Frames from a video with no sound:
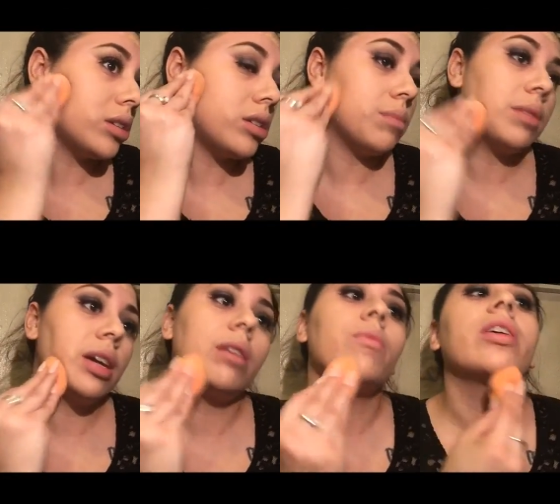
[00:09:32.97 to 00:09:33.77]
To
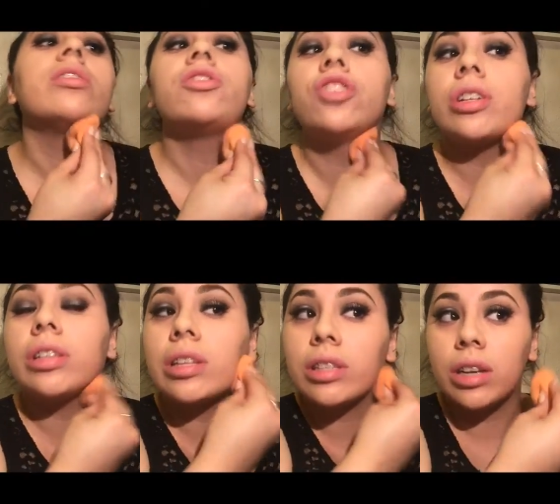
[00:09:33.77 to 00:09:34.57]
me, it works
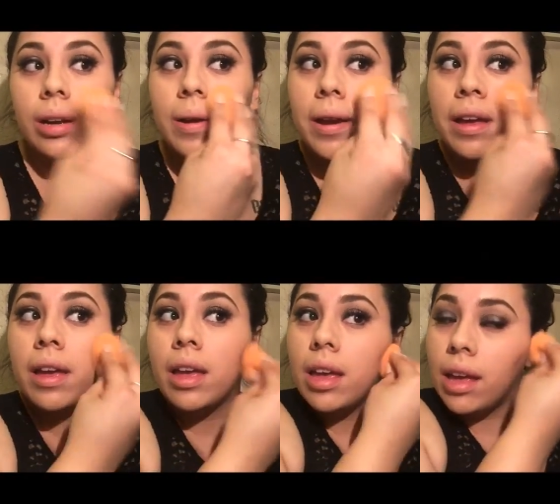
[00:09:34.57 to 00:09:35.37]
just as good,
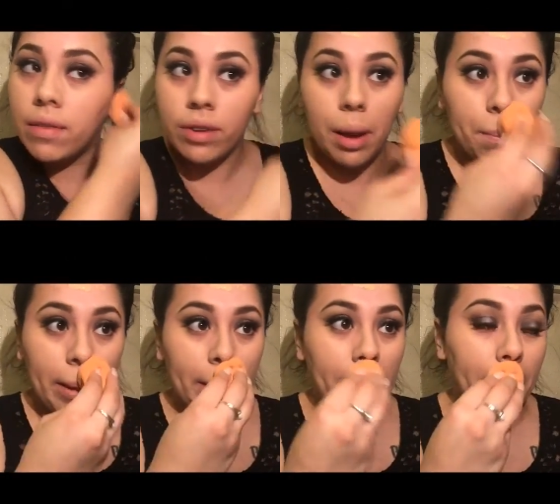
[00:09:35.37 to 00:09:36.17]
if not
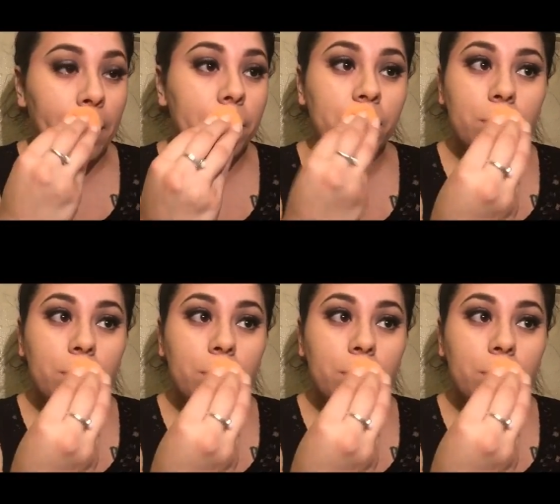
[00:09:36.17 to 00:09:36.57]
better,